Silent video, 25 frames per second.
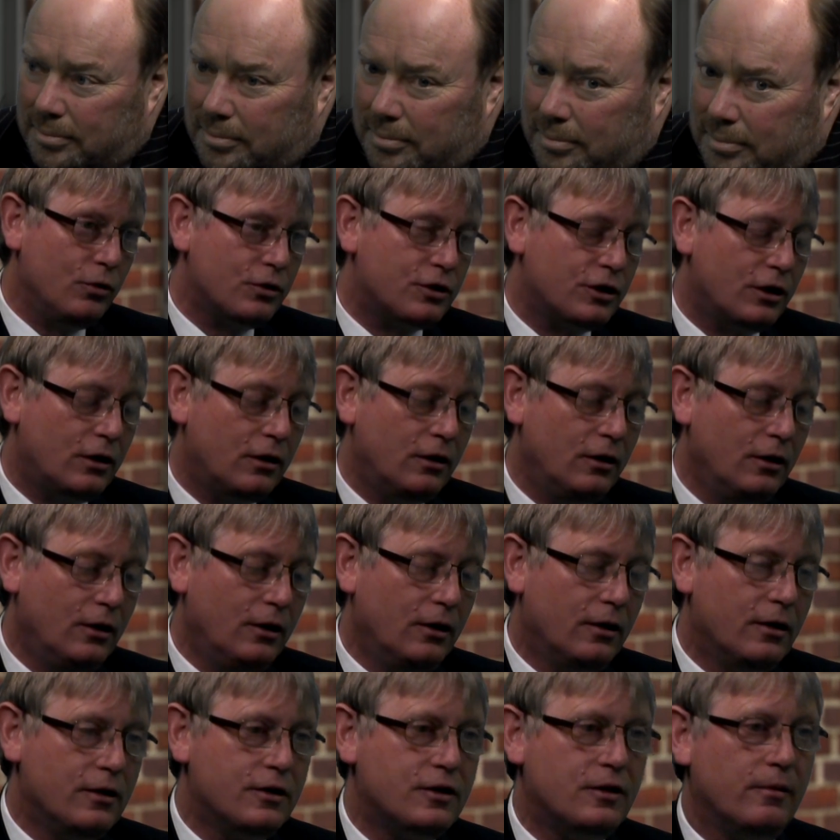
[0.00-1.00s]
water,
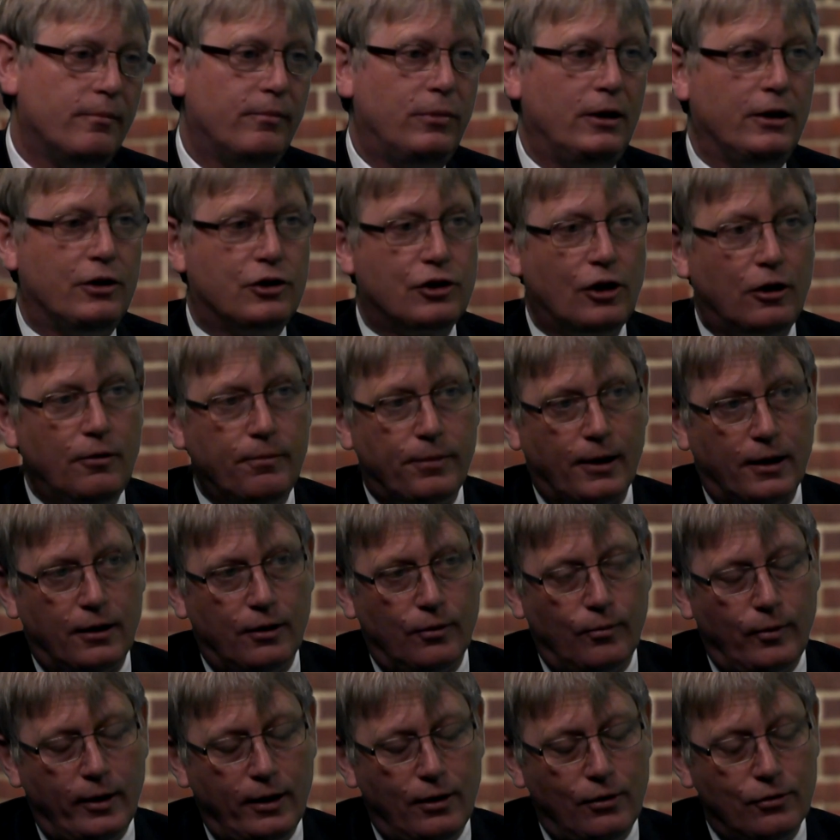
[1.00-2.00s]
simply choke back the
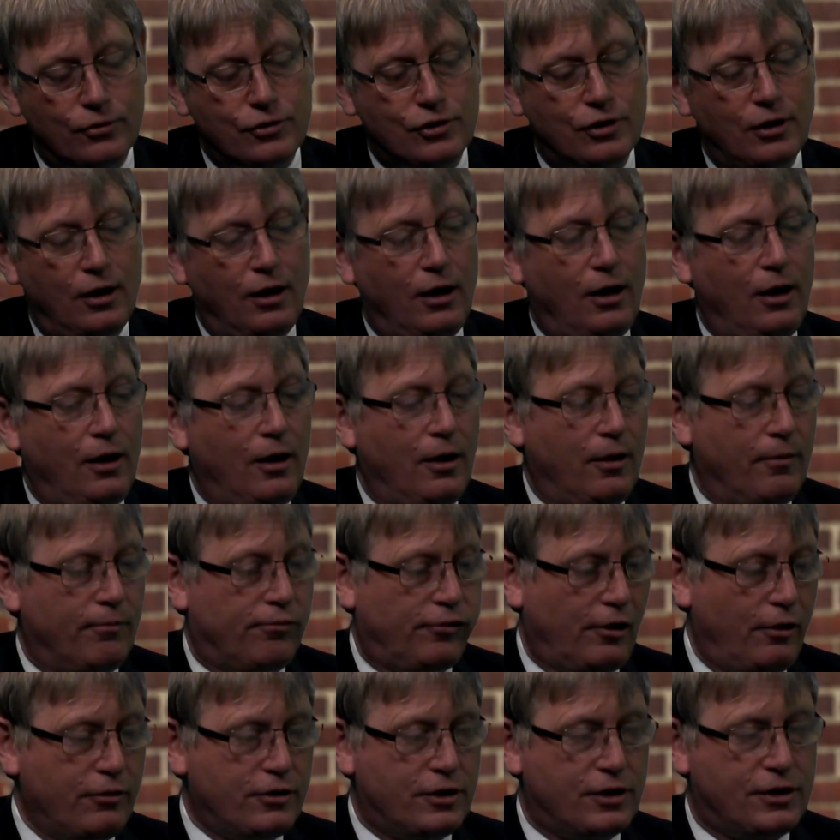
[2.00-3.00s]
wells,
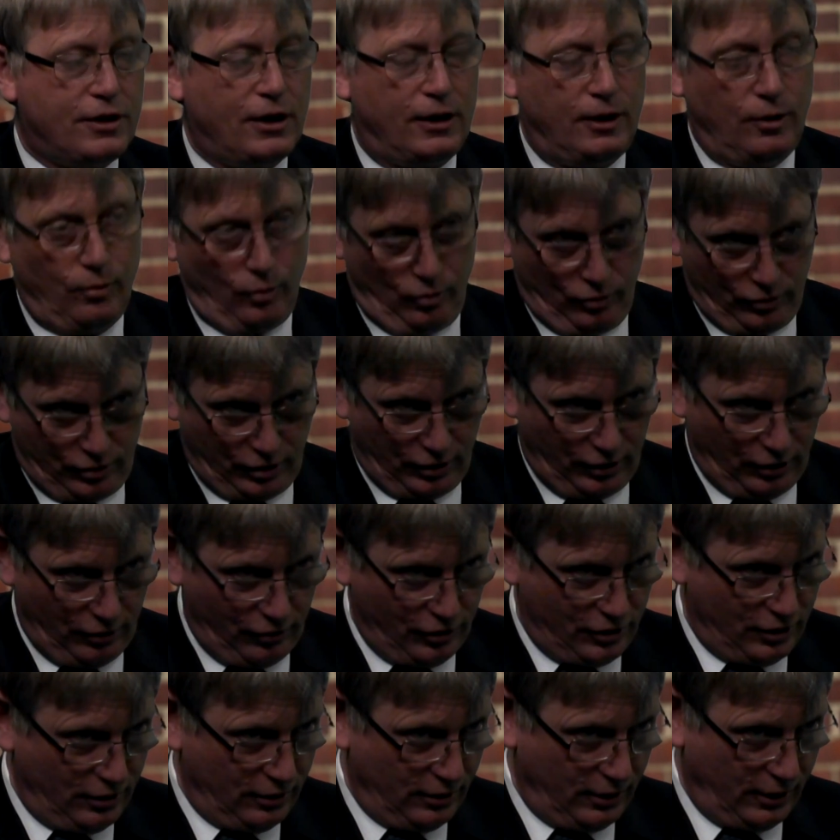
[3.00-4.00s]
process any water
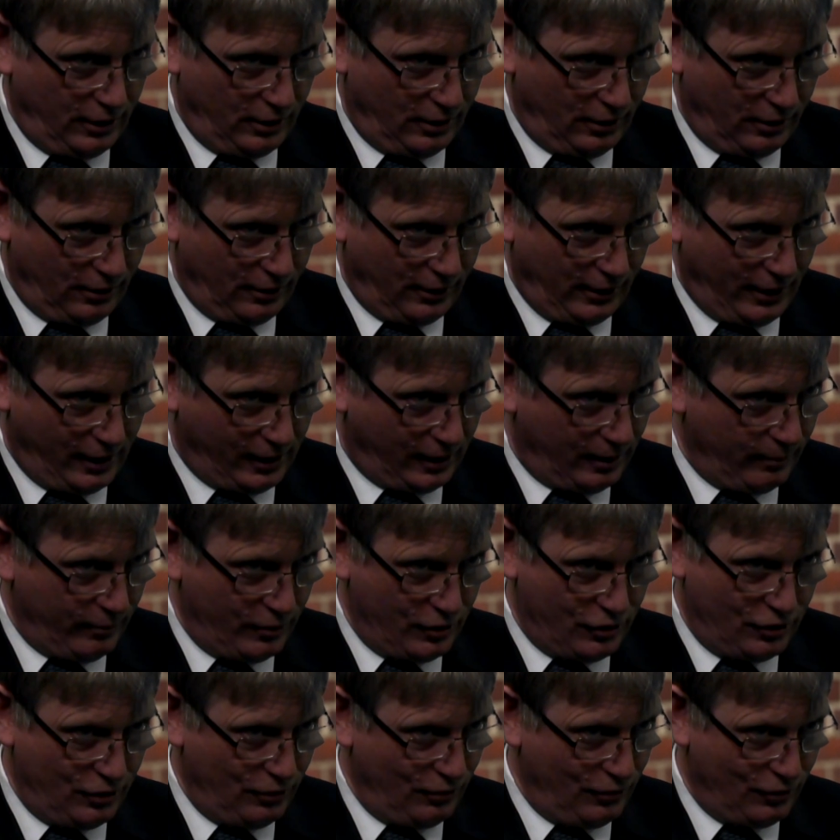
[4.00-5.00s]
using the
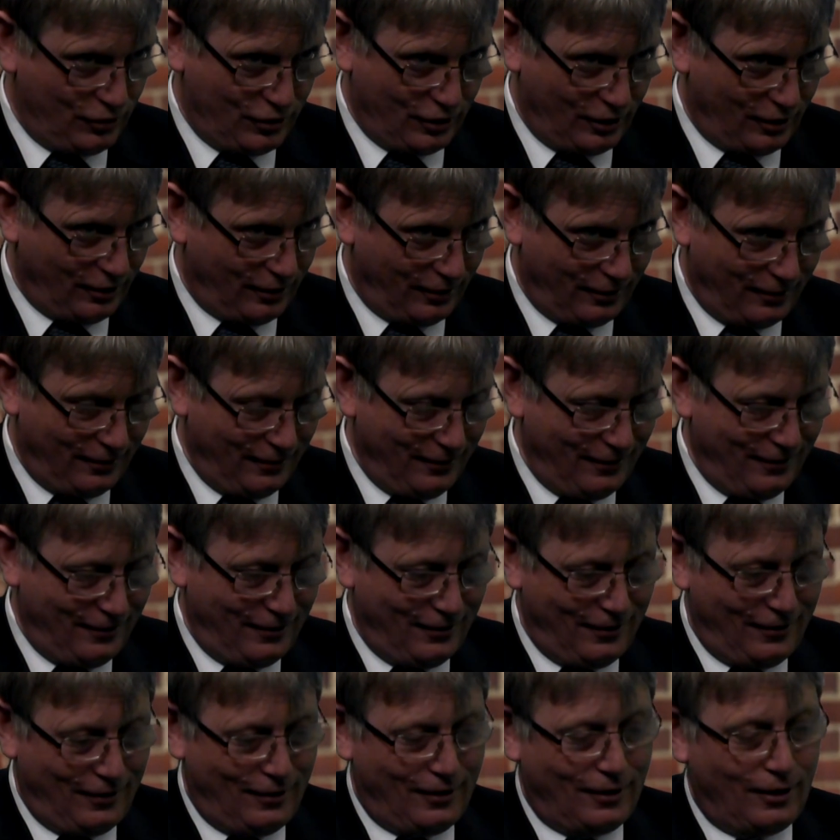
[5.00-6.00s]
Akamazoo's
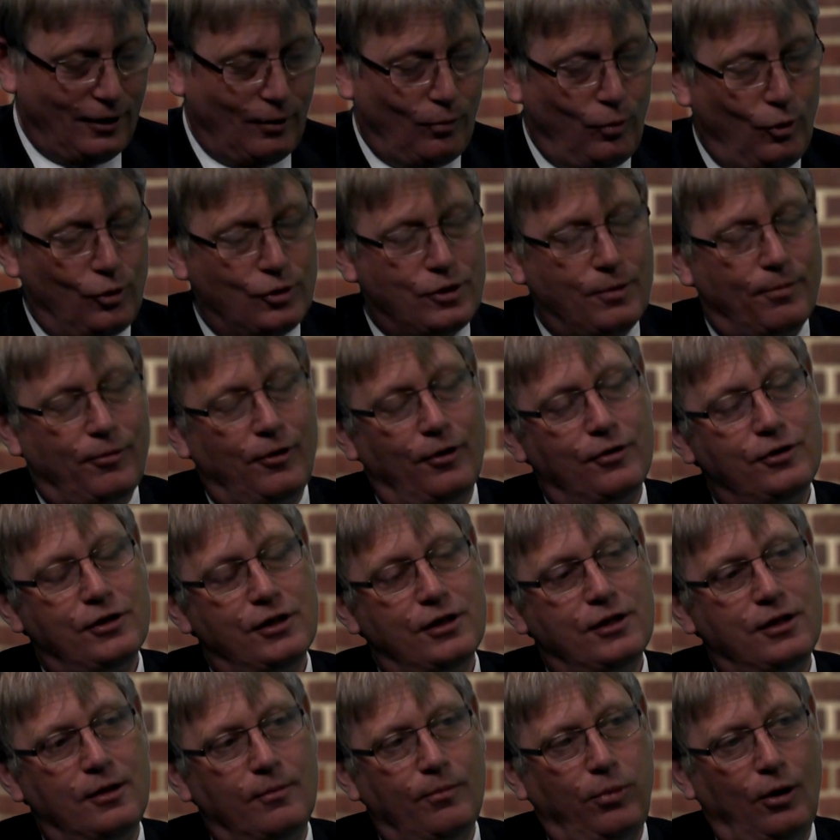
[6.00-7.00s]
water
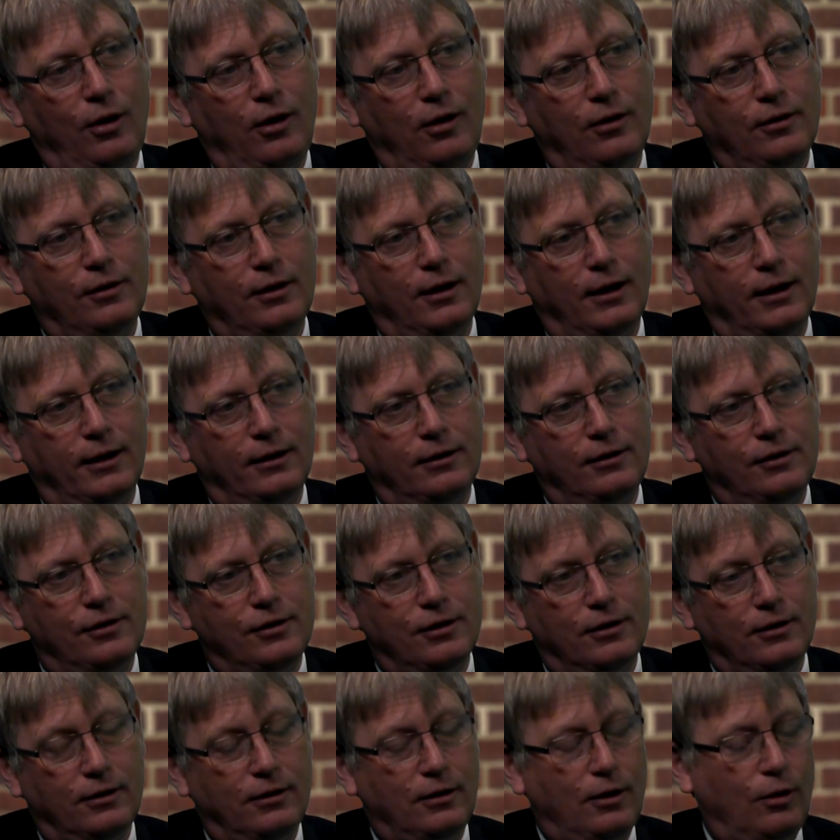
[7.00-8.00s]
processing plant, and
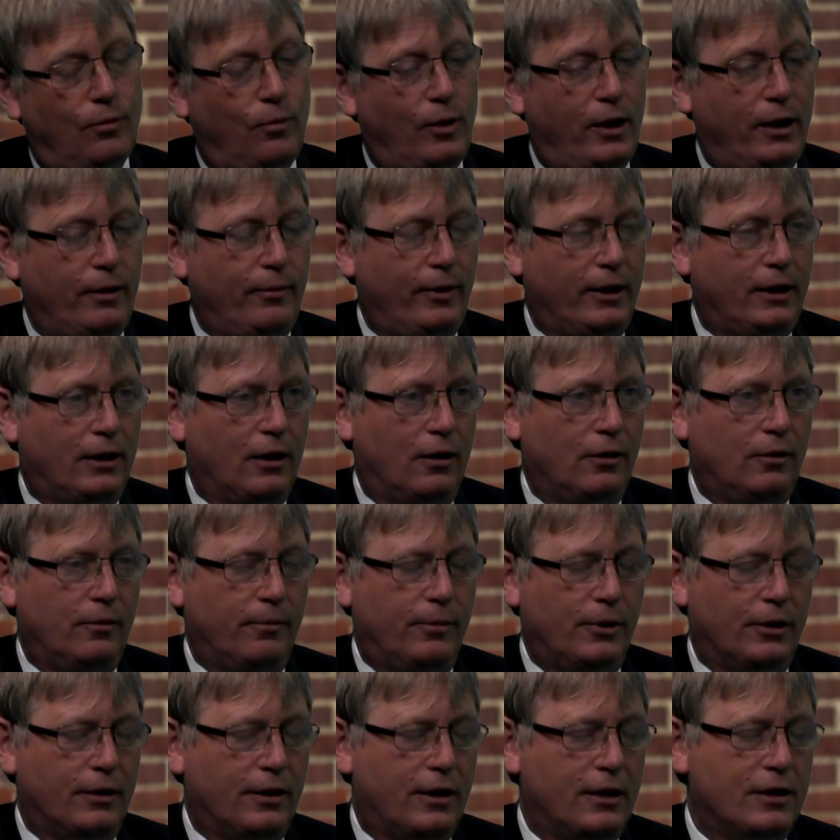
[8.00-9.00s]
away we go.
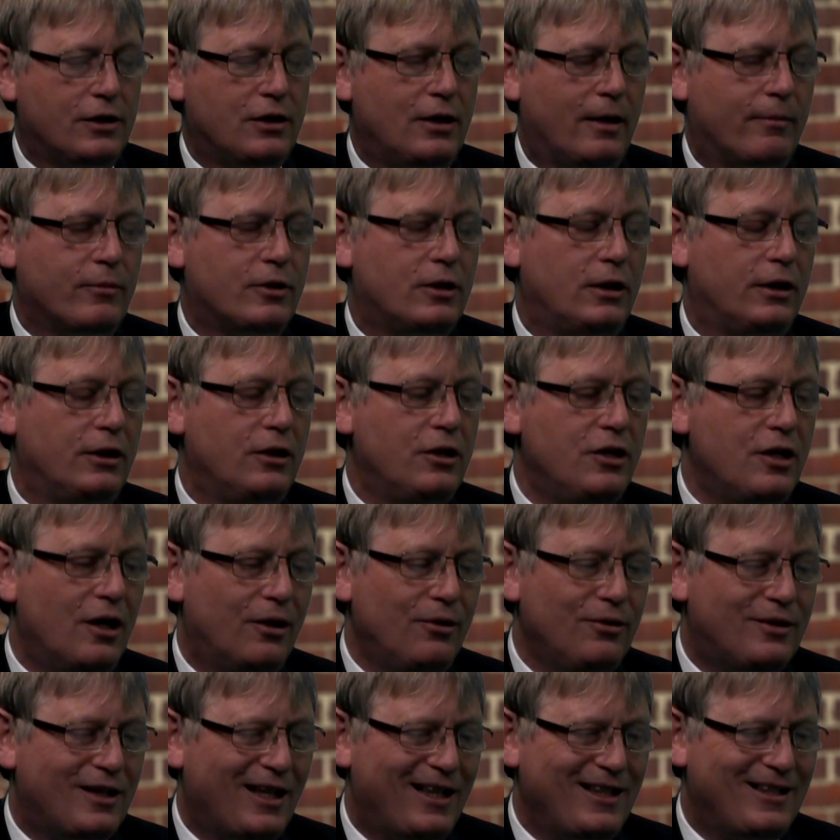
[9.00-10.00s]
But there's absolutely
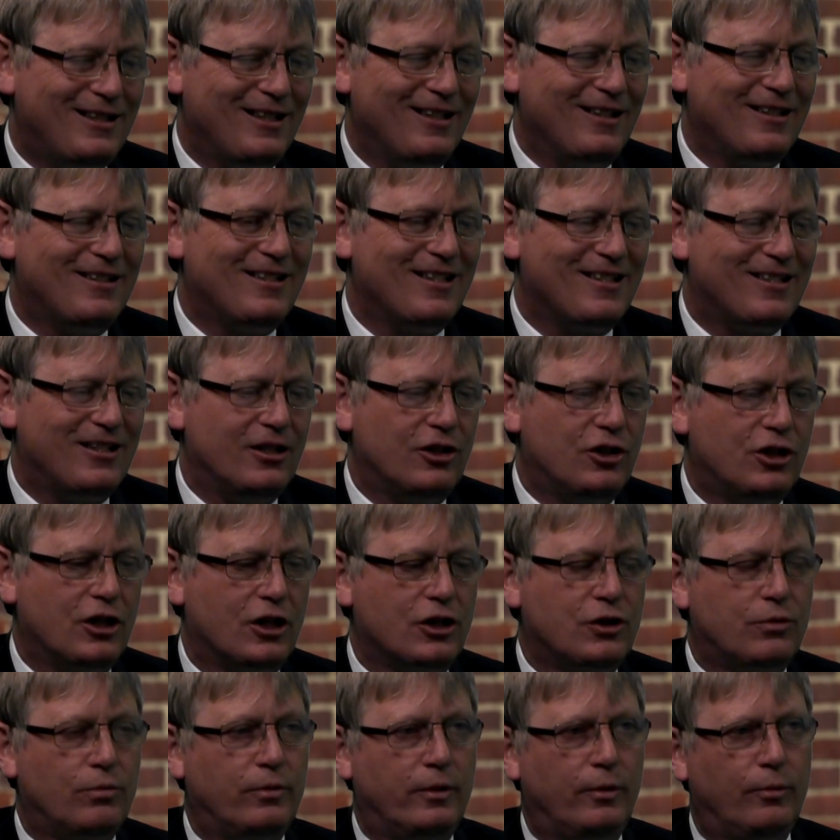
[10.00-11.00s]
no data to
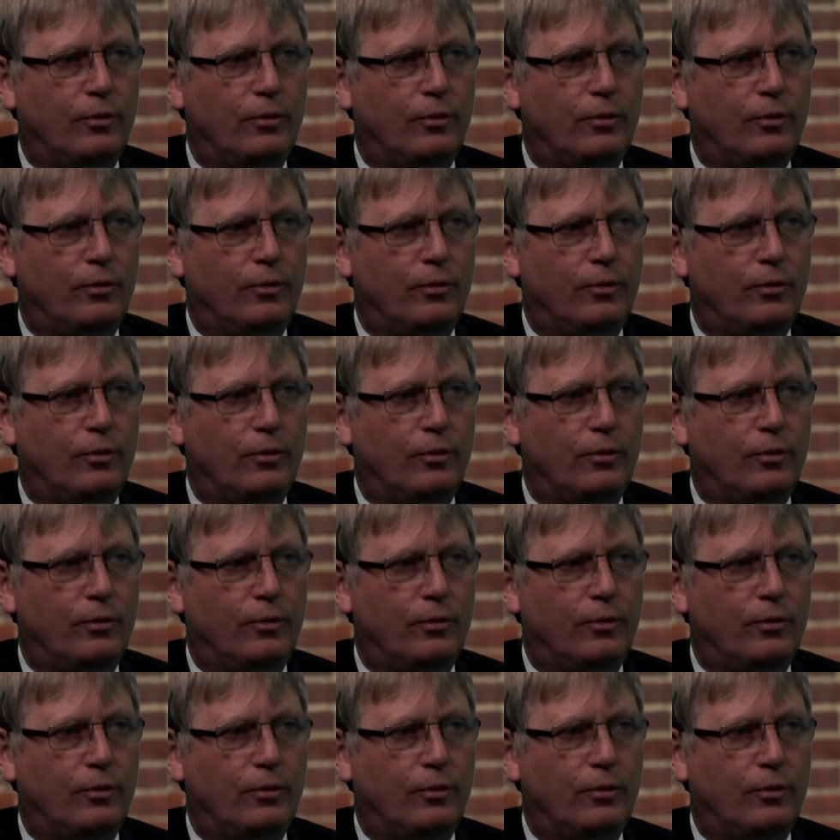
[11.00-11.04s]
suggest we